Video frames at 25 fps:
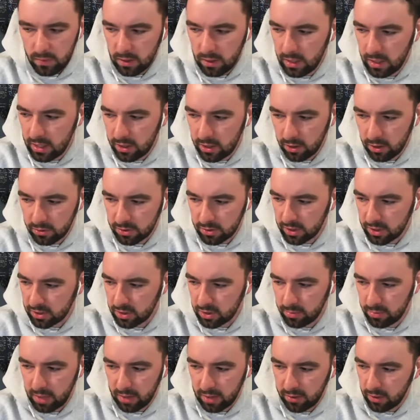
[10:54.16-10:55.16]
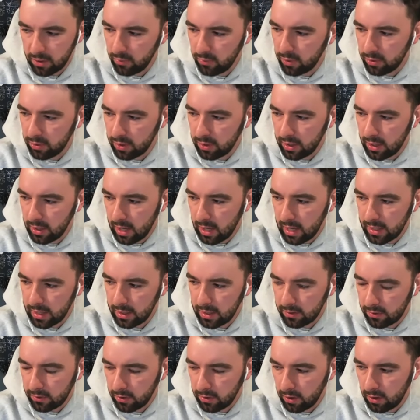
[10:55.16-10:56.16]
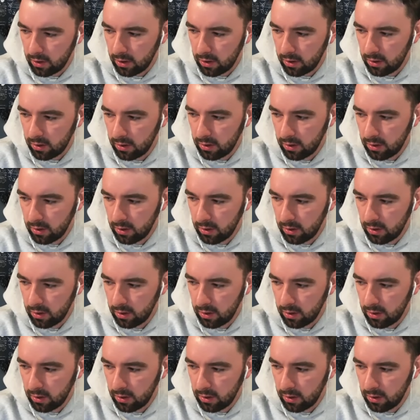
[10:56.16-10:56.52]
ecosystem that I think we would need. I need to